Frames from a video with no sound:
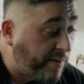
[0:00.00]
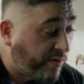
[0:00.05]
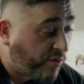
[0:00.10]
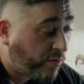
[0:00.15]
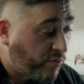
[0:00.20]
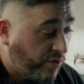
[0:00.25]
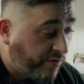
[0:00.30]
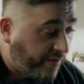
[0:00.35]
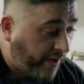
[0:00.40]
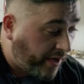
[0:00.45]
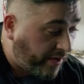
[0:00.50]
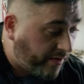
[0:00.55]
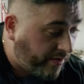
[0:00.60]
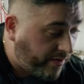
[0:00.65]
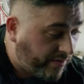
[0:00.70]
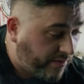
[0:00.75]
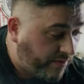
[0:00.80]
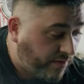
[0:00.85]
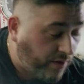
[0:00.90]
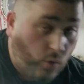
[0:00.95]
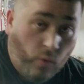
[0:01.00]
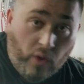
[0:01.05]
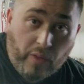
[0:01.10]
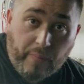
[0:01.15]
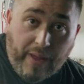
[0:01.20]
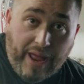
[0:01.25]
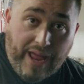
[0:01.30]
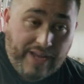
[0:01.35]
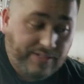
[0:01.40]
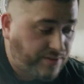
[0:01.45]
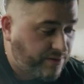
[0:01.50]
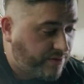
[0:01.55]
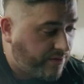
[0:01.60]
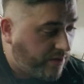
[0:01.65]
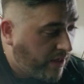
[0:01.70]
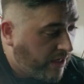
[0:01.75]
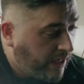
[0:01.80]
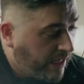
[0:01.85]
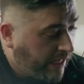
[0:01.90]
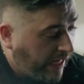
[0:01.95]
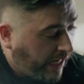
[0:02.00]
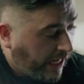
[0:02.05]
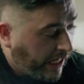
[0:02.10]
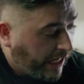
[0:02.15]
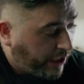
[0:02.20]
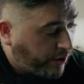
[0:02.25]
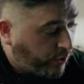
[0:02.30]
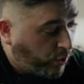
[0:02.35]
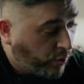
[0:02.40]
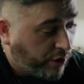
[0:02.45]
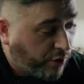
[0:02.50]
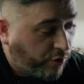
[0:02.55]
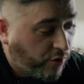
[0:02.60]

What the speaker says: be removing the coil packs, coolant